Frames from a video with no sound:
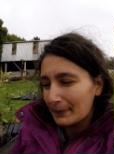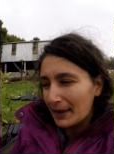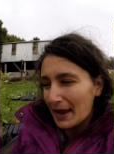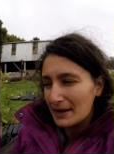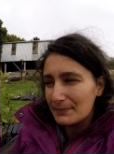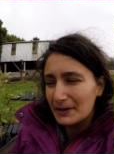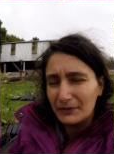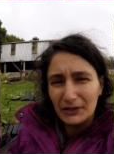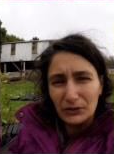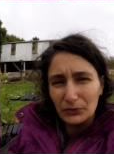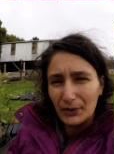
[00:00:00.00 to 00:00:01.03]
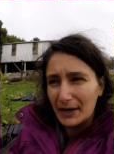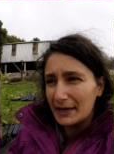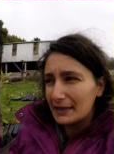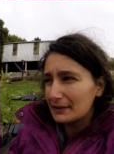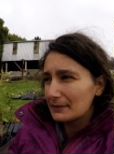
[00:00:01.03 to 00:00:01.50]
and a bit of a
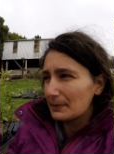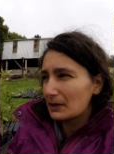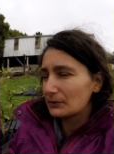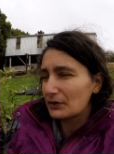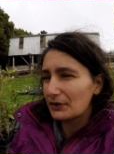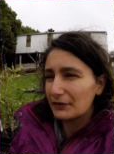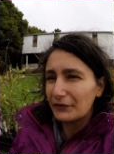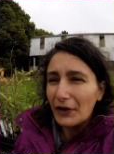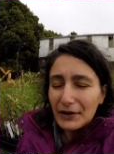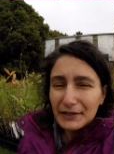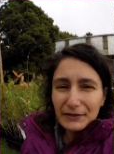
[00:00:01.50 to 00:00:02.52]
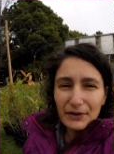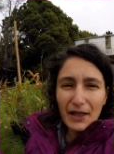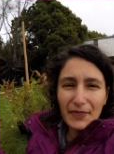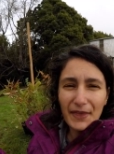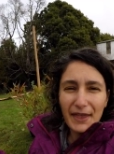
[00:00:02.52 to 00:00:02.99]
screen because we've got the forest
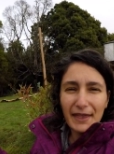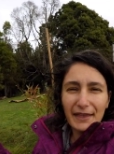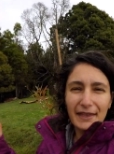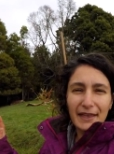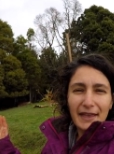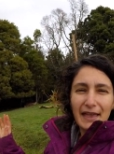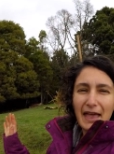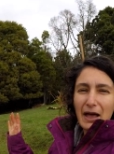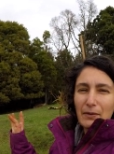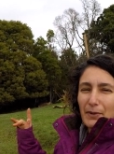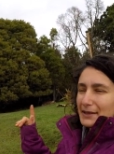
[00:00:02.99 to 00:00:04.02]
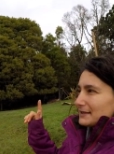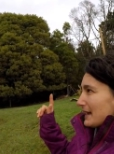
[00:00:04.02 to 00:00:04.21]
right there. And one day